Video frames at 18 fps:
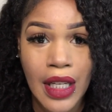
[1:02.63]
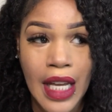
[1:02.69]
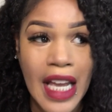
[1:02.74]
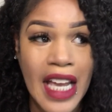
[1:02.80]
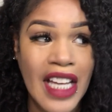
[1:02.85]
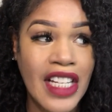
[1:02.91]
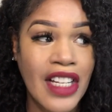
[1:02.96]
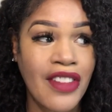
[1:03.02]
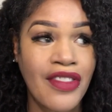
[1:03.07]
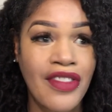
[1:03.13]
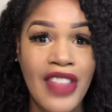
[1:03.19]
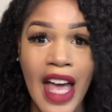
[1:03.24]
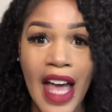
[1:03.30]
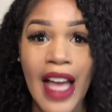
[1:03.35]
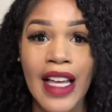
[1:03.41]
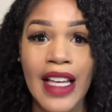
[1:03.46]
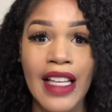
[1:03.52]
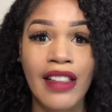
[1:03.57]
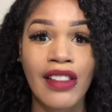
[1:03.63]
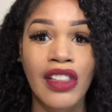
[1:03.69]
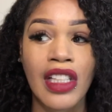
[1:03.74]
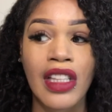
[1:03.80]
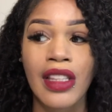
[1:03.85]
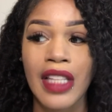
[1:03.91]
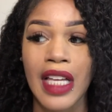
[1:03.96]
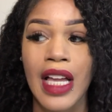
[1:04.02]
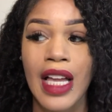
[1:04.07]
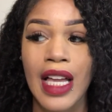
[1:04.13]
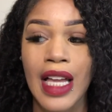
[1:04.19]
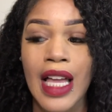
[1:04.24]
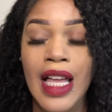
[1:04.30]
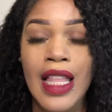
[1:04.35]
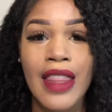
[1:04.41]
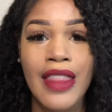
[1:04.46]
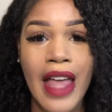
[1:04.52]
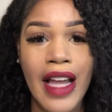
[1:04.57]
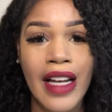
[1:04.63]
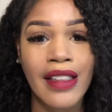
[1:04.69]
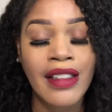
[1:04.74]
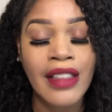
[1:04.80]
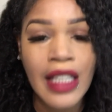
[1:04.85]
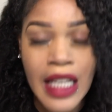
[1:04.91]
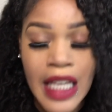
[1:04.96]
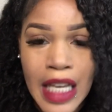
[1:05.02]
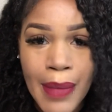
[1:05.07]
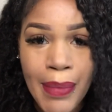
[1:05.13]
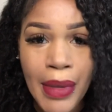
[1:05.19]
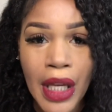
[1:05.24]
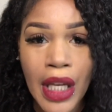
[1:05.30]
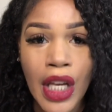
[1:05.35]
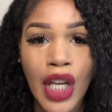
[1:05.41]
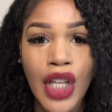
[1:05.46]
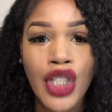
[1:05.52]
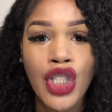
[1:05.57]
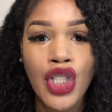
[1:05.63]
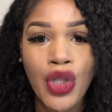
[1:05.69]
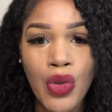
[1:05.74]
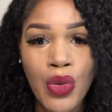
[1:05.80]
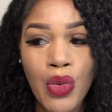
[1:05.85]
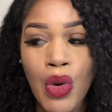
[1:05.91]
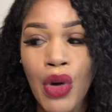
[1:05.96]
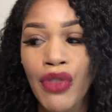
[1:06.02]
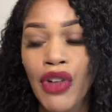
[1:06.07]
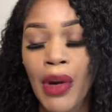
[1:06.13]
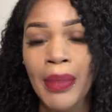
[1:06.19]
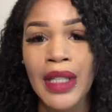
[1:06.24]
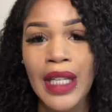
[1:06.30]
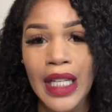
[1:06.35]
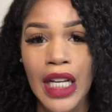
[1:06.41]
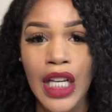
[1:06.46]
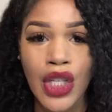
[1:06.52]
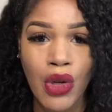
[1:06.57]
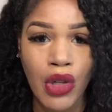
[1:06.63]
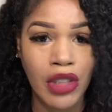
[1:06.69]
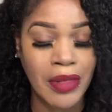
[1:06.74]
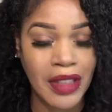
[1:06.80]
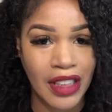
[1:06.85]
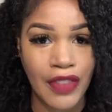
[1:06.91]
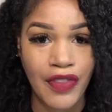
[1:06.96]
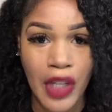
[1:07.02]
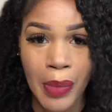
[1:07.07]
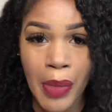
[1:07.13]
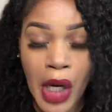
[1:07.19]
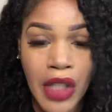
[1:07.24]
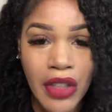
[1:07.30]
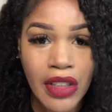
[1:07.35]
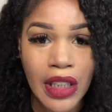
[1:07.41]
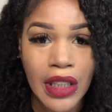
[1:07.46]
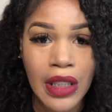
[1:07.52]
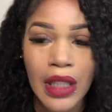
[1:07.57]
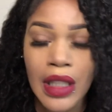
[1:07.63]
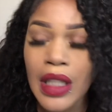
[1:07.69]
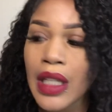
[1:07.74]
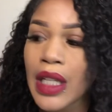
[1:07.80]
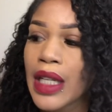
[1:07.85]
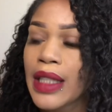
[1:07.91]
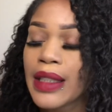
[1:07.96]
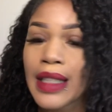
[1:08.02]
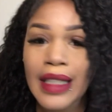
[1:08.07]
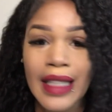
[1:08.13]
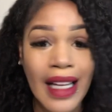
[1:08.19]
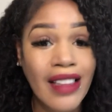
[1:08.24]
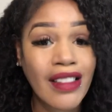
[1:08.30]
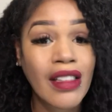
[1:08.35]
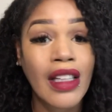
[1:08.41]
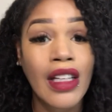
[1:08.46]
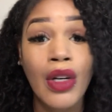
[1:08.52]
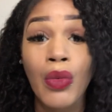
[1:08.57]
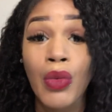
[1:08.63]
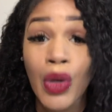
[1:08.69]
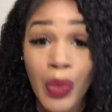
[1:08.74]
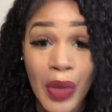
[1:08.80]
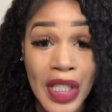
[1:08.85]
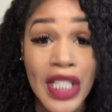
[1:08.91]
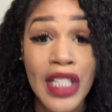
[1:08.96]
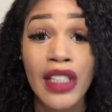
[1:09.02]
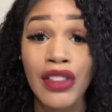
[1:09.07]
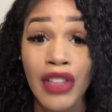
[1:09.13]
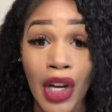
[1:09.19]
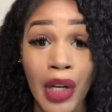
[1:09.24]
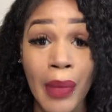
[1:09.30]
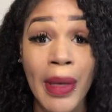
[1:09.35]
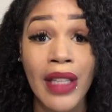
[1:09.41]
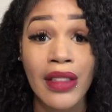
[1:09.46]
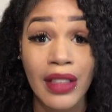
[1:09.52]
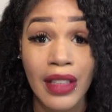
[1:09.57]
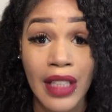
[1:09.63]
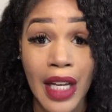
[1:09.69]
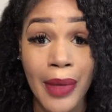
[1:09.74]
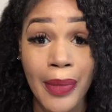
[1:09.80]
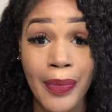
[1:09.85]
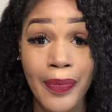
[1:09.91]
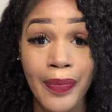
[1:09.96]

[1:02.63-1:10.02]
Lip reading: And if that is the thing that is keeping you from getting your specific person, then that's what we need to talk about today.